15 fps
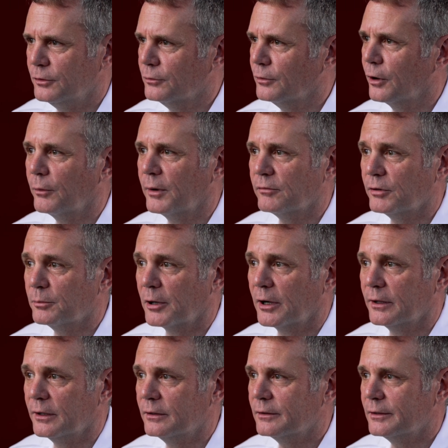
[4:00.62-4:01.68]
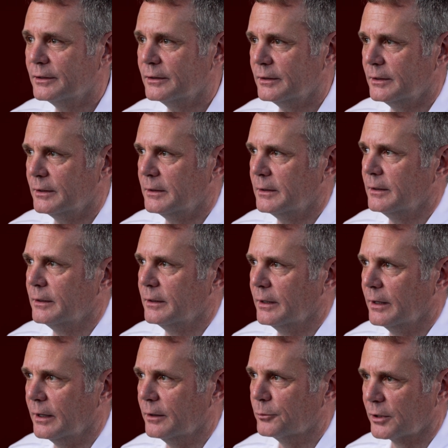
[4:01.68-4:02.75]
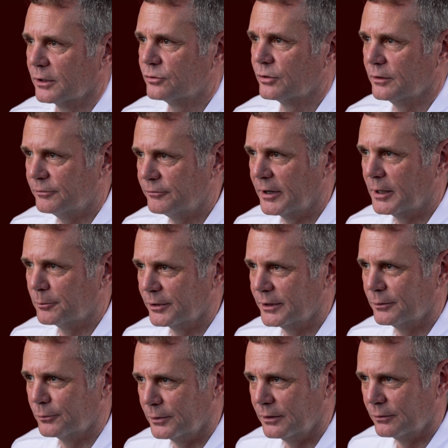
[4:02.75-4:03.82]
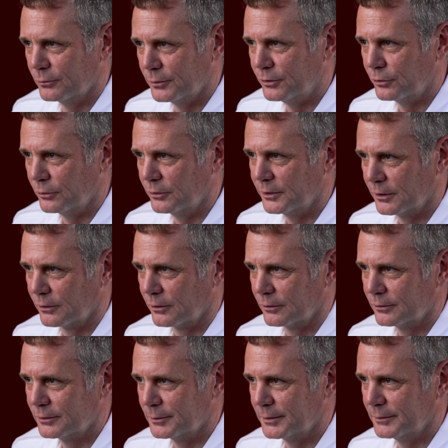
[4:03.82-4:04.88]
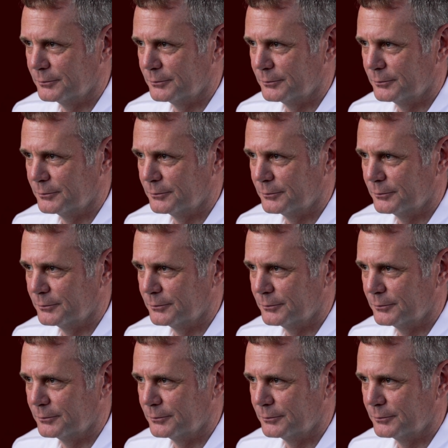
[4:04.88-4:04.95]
You know everybody, and when I say family, we truly are.